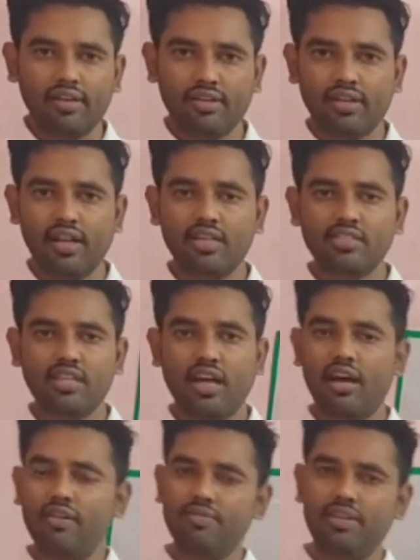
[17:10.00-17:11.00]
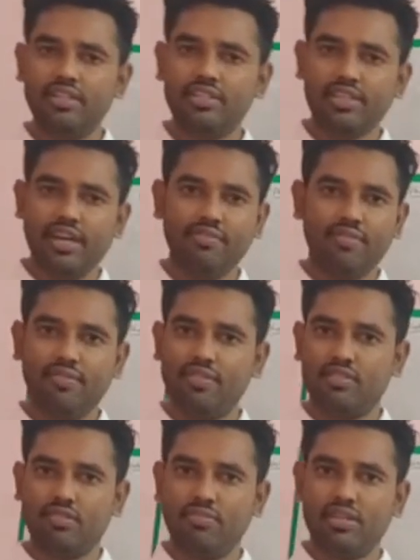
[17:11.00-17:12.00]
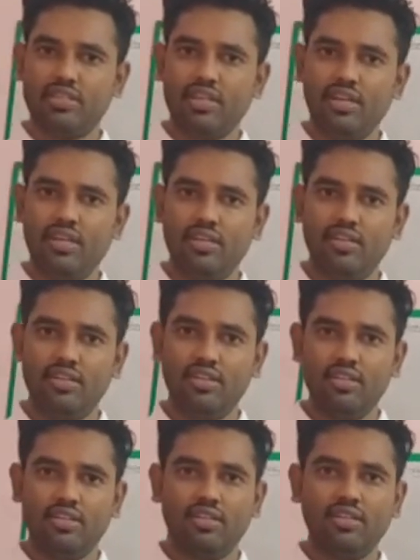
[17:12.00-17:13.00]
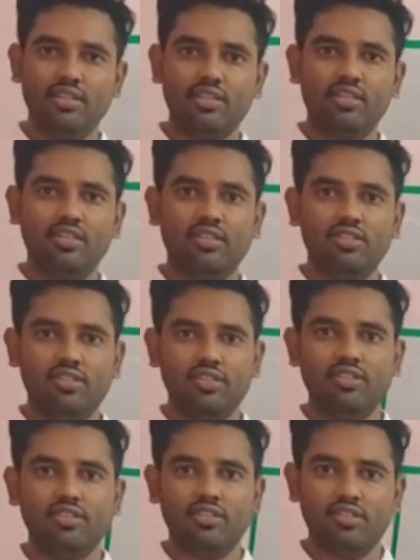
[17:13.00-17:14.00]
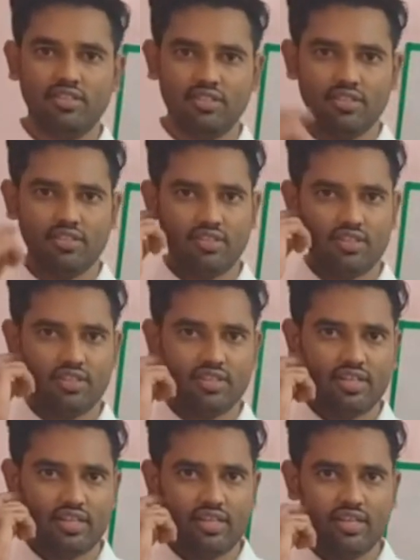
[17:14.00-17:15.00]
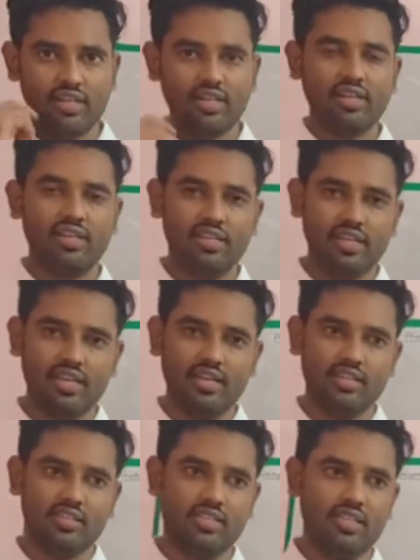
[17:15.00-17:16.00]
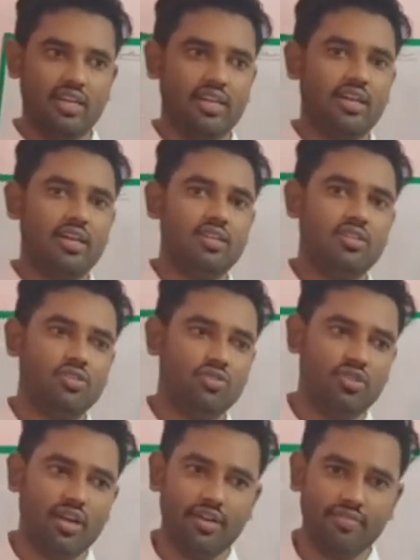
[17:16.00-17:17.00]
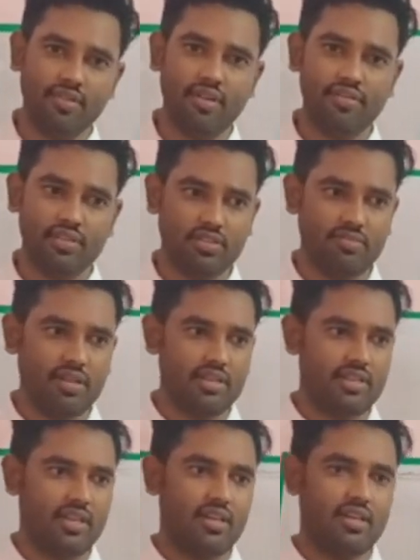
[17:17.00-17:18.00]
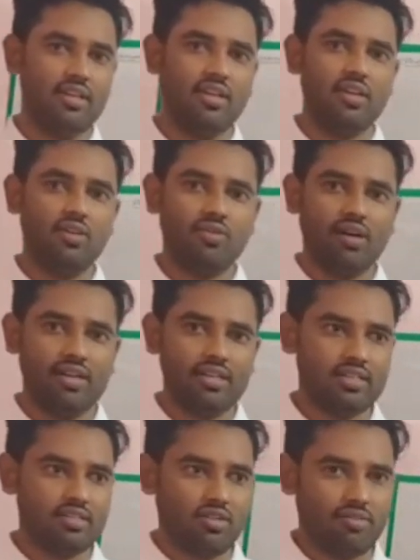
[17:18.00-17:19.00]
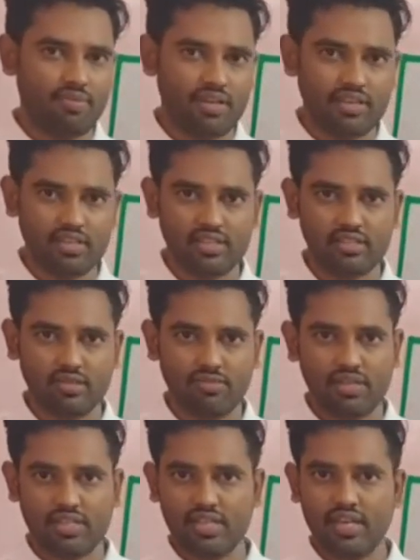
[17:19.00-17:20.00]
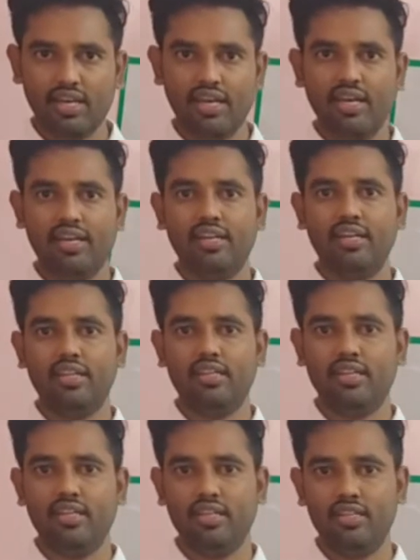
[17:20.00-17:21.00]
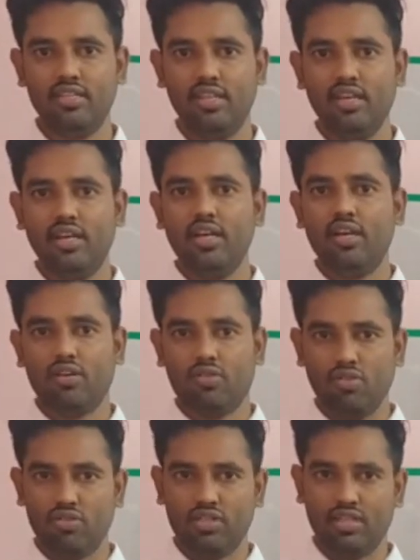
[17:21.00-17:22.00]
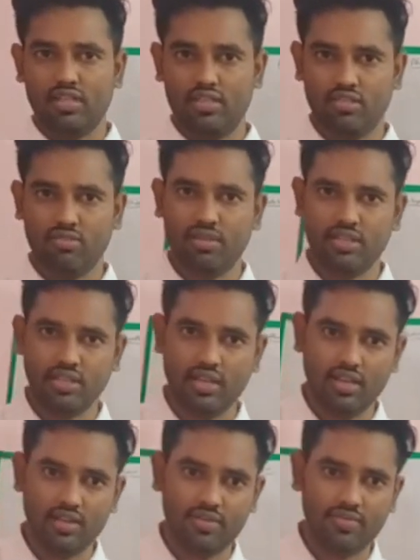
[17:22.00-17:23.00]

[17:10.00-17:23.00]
Class, how many type of stomata? There are two types of stomata. Yes, there are two type of stomata. One is opening stomata and another is closing stomata.